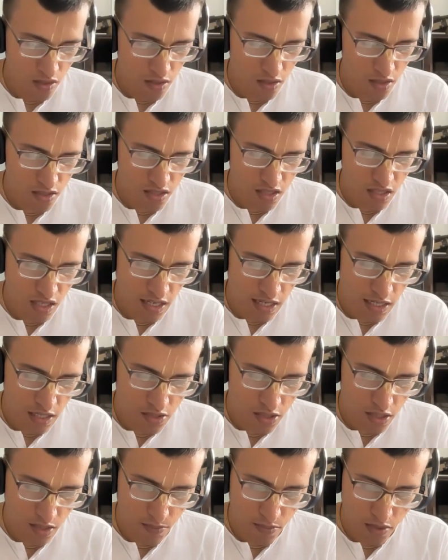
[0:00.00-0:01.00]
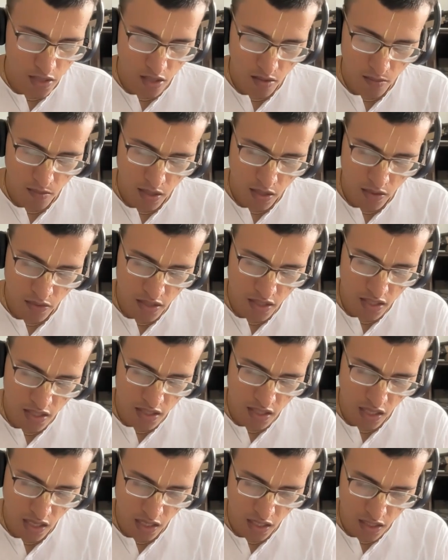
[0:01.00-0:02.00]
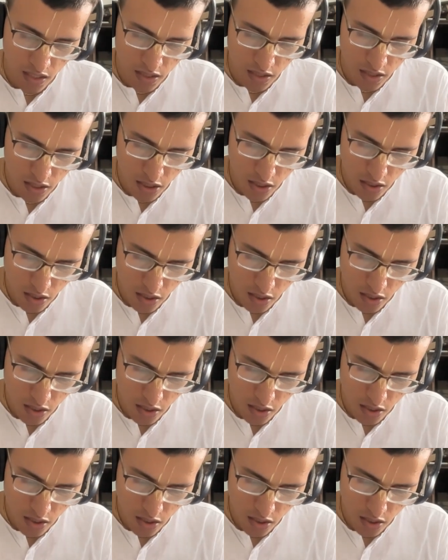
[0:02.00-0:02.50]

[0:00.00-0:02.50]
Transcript: This third chapter of Bhagavad Gita is